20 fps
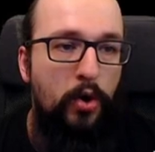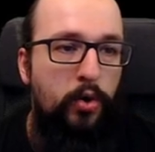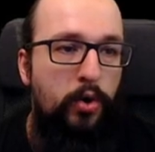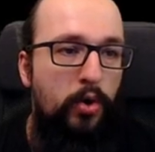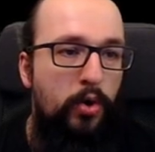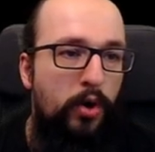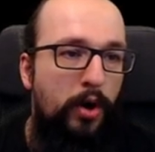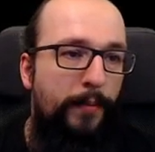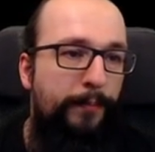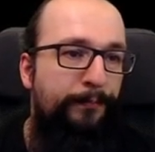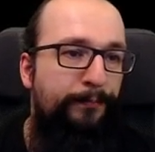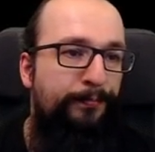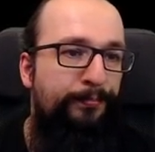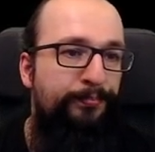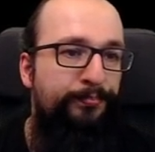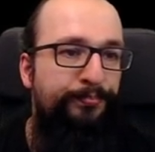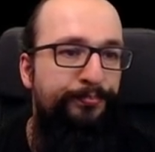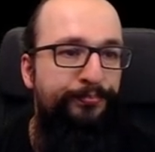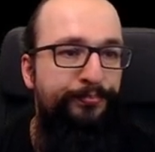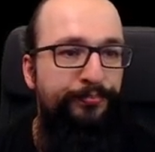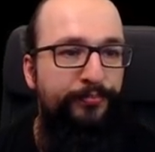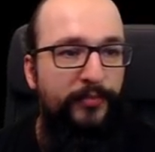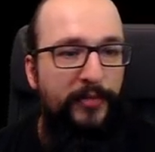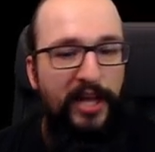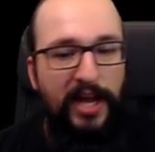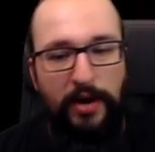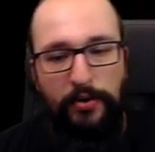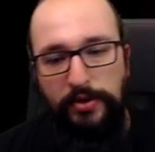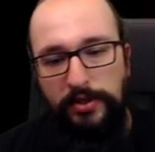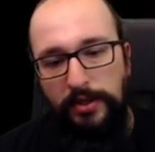Whew!
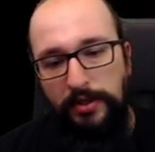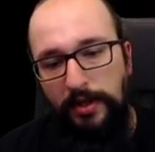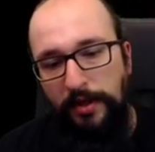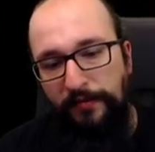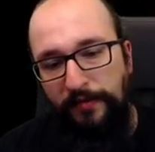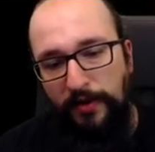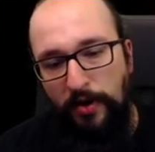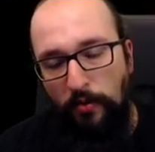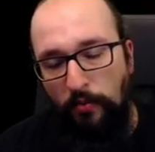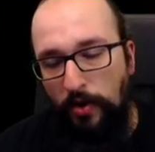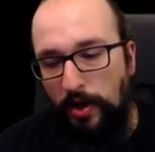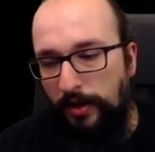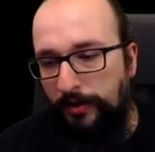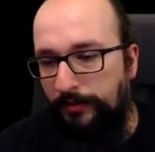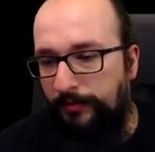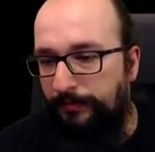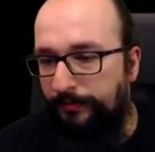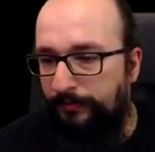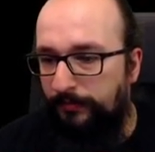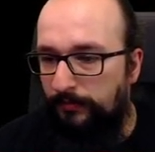That was a difficult one.